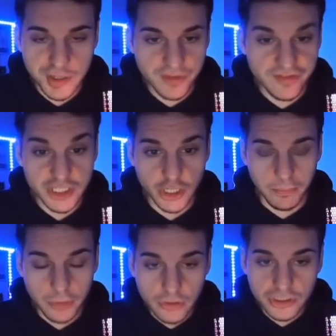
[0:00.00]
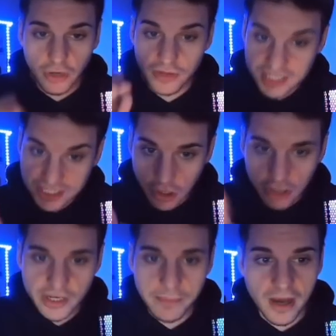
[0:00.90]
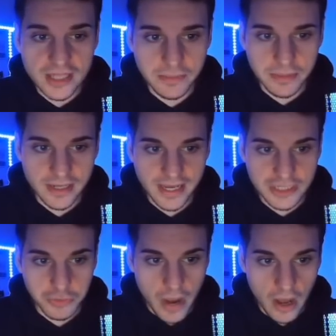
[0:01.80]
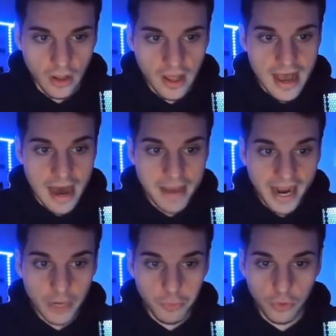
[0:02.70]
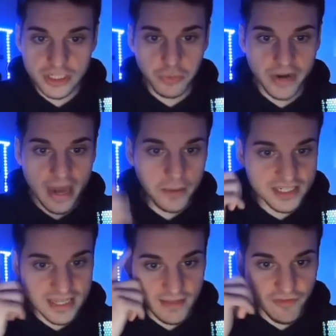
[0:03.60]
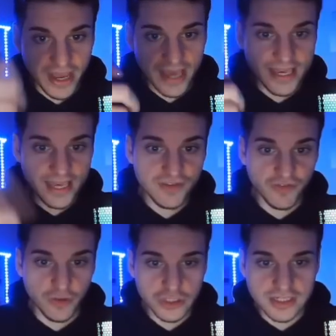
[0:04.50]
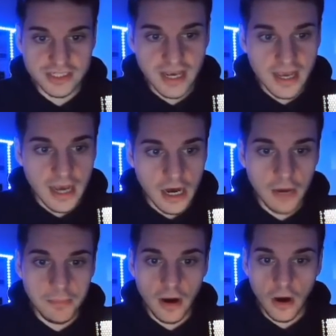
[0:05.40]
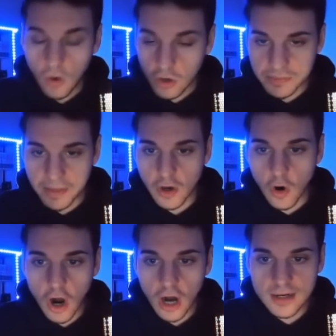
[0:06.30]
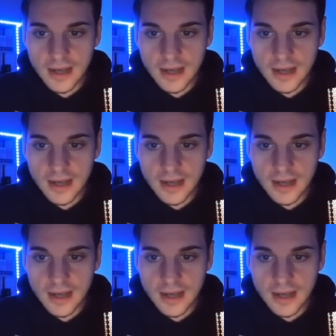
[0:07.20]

with Vegito Blue. So this is also a possibility as well. I'm not gonna rule this one out because I did forget is fusions. Um, Ultimate Gohan,